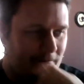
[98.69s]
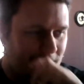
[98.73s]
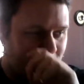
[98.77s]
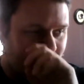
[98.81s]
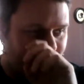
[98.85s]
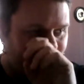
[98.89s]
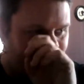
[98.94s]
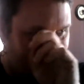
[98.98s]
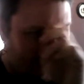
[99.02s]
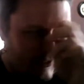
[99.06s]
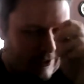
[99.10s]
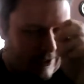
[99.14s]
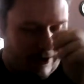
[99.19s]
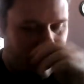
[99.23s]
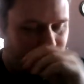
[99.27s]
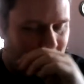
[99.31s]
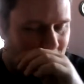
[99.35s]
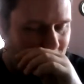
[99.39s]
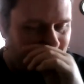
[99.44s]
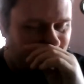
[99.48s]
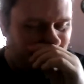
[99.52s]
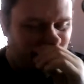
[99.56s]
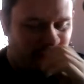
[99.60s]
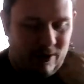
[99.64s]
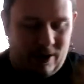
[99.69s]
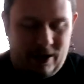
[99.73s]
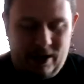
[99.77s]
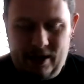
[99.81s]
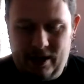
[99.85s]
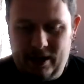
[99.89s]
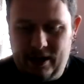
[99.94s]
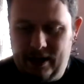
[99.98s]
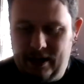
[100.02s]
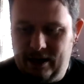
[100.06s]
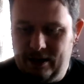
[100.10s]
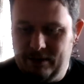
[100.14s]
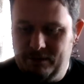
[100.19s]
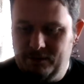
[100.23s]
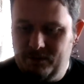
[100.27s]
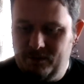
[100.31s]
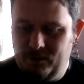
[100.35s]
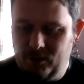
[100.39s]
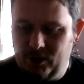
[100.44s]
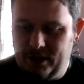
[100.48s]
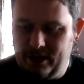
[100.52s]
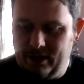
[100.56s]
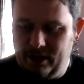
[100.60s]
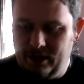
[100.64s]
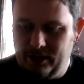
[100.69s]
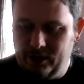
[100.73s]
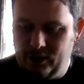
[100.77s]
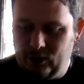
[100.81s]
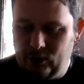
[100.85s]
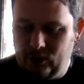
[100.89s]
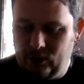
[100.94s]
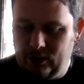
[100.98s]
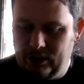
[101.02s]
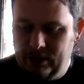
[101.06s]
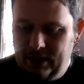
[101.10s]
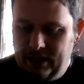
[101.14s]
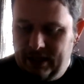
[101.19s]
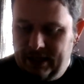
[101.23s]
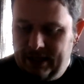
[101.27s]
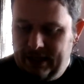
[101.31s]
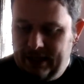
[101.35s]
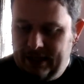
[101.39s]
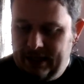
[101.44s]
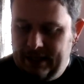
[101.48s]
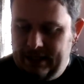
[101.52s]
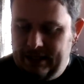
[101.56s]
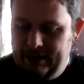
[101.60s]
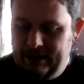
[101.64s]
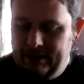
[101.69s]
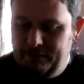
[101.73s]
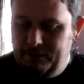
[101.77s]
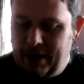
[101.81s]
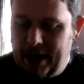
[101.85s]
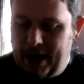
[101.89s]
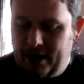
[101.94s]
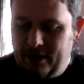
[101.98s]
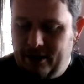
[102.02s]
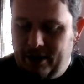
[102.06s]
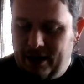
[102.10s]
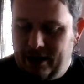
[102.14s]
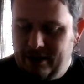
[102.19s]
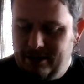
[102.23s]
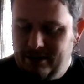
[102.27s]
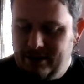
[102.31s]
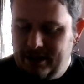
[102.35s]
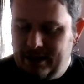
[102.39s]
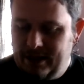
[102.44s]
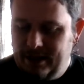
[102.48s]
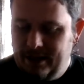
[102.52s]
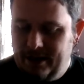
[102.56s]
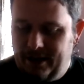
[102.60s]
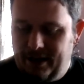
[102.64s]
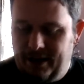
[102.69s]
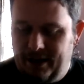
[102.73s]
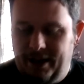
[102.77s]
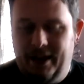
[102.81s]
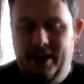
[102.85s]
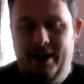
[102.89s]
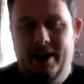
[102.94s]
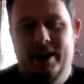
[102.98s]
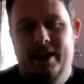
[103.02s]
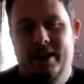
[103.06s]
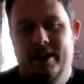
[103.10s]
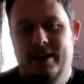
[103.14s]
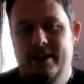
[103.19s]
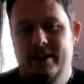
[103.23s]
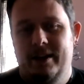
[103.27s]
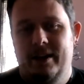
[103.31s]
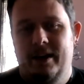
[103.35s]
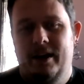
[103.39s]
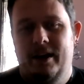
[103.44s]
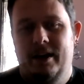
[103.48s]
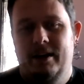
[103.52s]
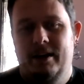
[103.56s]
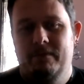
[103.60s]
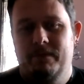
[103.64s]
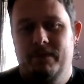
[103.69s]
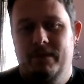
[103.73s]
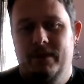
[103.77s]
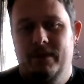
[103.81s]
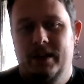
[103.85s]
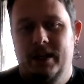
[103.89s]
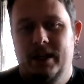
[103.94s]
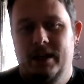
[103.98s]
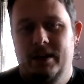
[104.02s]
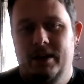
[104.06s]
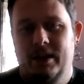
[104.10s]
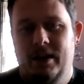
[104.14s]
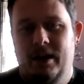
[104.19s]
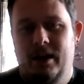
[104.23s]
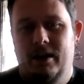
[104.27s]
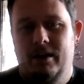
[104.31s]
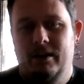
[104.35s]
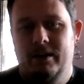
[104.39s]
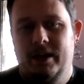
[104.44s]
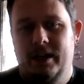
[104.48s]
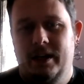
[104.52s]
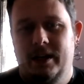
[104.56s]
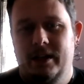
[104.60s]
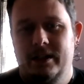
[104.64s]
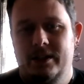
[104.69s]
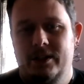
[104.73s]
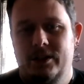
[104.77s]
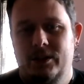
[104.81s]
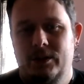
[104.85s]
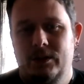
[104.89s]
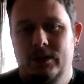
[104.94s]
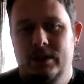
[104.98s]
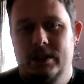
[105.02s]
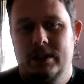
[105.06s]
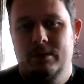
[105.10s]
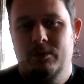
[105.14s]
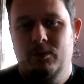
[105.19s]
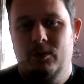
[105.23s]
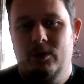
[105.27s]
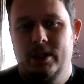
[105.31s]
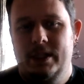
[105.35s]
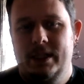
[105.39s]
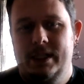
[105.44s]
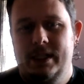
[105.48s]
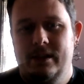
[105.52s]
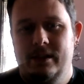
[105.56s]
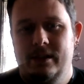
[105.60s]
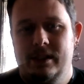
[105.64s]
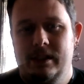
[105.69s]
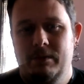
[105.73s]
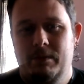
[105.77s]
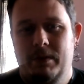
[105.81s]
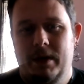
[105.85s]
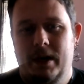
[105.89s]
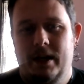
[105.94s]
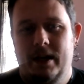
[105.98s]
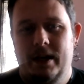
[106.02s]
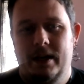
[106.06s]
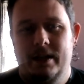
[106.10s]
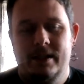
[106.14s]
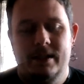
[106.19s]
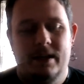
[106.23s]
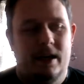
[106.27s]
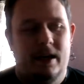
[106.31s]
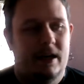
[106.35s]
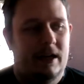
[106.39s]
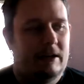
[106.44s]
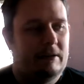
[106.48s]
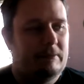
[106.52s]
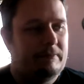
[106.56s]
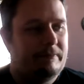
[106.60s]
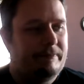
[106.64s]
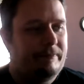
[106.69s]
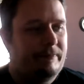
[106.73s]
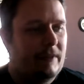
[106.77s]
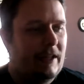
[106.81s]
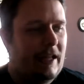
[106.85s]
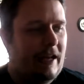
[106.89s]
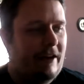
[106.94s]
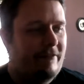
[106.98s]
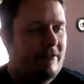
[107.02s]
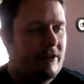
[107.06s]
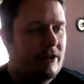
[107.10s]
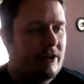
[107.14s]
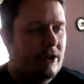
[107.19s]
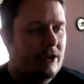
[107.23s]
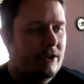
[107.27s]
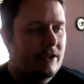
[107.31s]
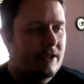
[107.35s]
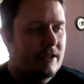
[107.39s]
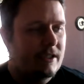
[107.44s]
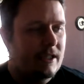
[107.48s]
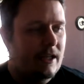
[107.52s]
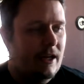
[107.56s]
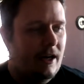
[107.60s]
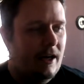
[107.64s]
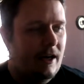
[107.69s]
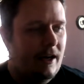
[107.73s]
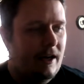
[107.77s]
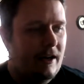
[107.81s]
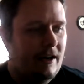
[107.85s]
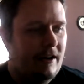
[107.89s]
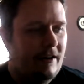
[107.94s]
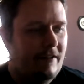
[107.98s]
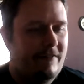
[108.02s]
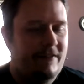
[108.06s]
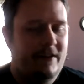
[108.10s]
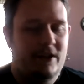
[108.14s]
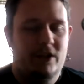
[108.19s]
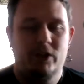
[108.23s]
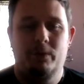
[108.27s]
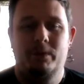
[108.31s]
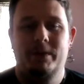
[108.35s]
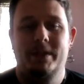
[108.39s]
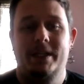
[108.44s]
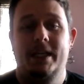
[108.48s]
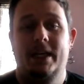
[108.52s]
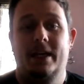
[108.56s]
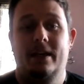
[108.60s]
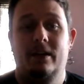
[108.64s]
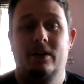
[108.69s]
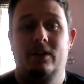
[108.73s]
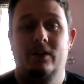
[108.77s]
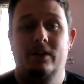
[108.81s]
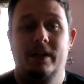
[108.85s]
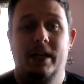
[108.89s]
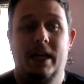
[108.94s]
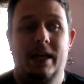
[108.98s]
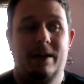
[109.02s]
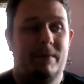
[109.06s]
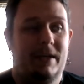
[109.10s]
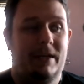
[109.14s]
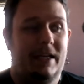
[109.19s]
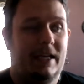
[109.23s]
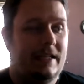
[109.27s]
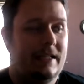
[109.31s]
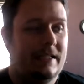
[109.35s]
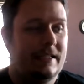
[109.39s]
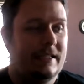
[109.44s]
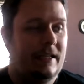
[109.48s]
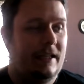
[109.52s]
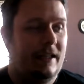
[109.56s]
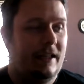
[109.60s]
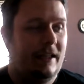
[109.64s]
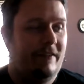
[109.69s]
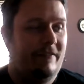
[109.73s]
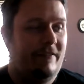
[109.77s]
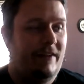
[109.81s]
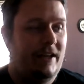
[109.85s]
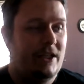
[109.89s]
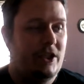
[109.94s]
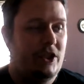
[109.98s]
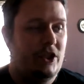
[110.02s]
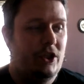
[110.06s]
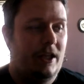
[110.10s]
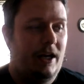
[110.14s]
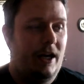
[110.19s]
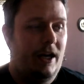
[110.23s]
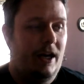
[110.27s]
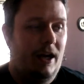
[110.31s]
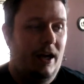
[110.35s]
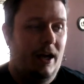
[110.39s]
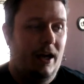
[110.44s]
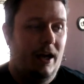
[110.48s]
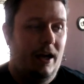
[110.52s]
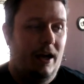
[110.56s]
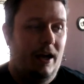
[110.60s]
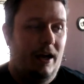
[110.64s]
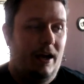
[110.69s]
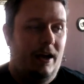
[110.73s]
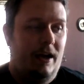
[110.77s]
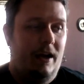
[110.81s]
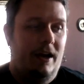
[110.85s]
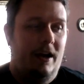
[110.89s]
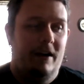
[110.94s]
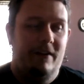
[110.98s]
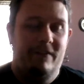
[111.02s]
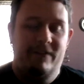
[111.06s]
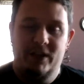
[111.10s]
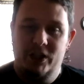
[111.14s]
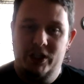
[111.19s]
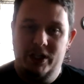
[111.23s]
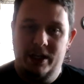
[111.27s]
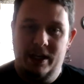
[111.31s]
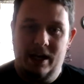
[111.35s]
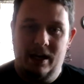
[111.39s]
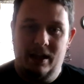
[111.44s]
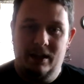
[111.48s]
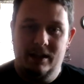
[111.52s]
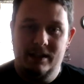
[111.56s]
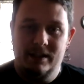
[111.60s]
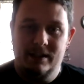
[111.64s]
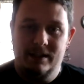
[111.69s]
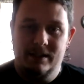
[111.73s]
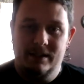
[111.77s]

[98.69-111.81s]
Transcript: We'll start off with a little background, and then I'll get into some more details about it. Lavender's official botanical name is Lavender officinalis.